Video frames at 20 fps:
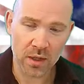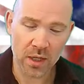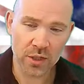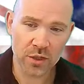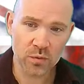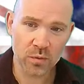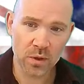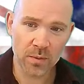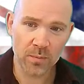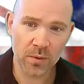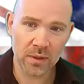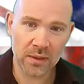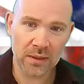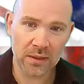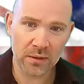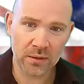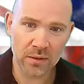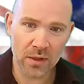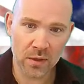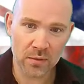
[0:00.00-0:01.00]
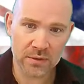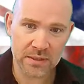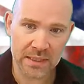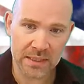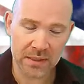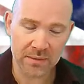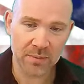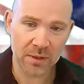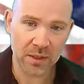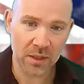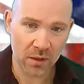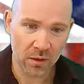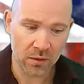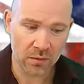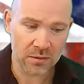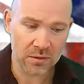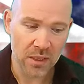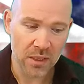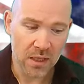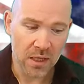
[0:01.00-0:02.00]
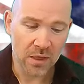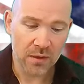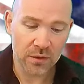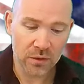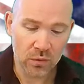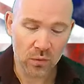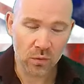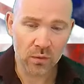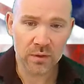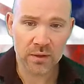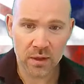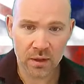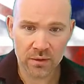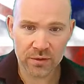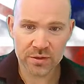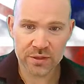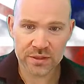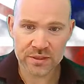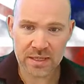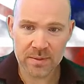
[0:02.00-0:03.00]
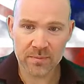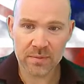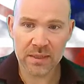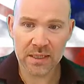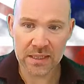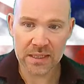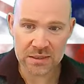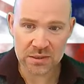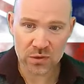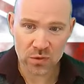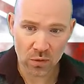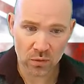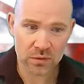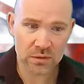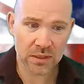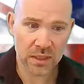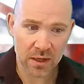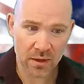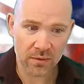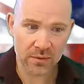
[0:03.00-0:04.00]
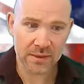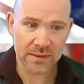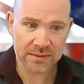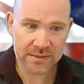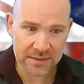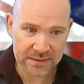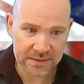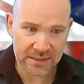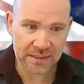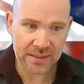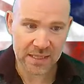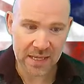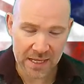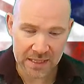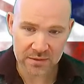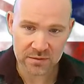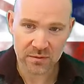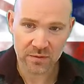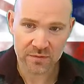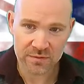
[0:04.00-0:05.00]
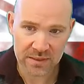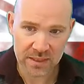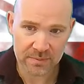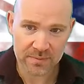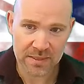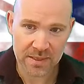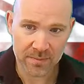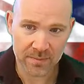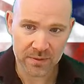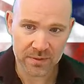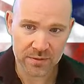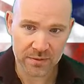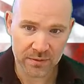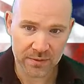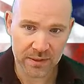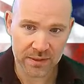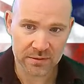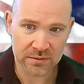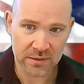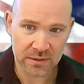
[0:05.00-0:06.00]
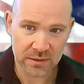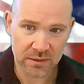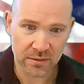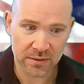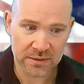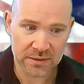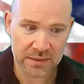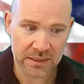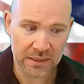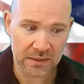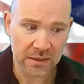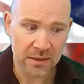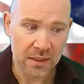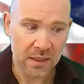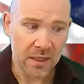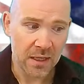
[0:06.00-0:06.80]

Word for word: I just want to put a little note here because the Northern Irish Assembly is not currently sitting as of September 2019.